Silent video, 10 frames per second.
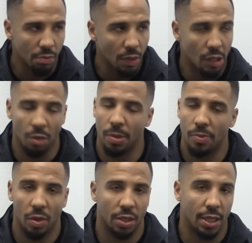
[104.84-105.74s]
You know,
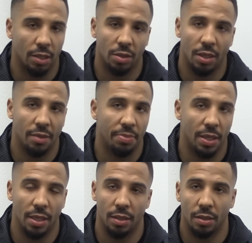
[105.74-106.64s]
people are entitled to their
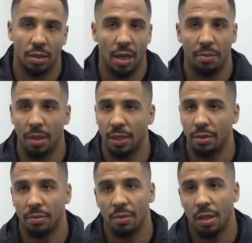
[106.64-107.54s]
opinions. God bless
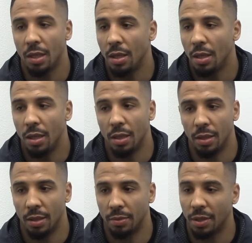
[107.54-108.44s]
them.
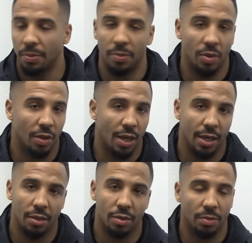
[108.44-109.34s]
Um, some people are gonna
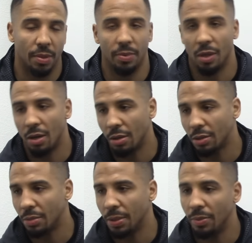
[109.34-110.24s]
like you, some people aren't.
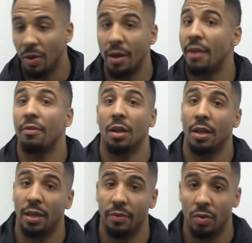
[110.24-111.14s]
Some people are never
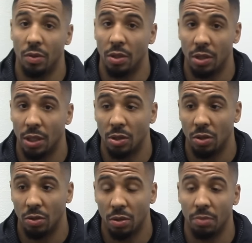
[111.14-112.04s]
gonna give you your just
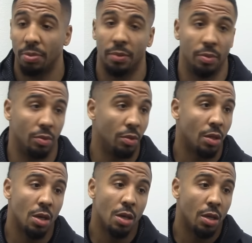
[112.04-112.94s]
due. Some people,
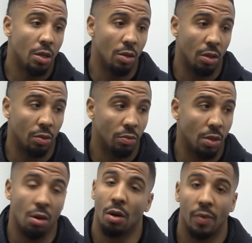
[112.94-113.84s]
you know,
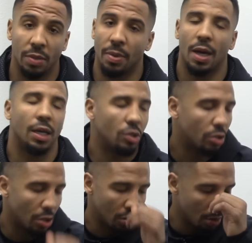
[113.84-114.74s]
they're always behind you.
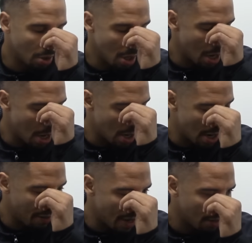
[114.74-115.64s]
So, I,
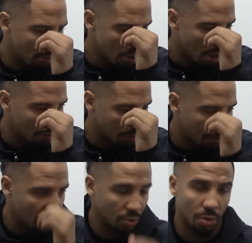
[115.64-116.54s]
I, I, you know, I was
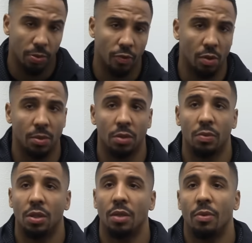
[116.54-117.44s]
pleased with the performance.
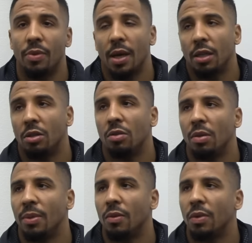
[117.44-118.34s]
We did what we had to do.
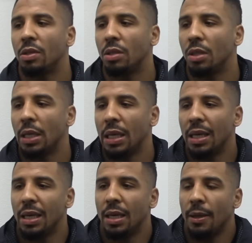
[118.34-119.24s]
I mean, it wasn't,
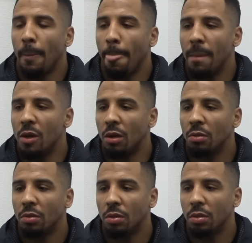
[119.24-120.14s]
you know,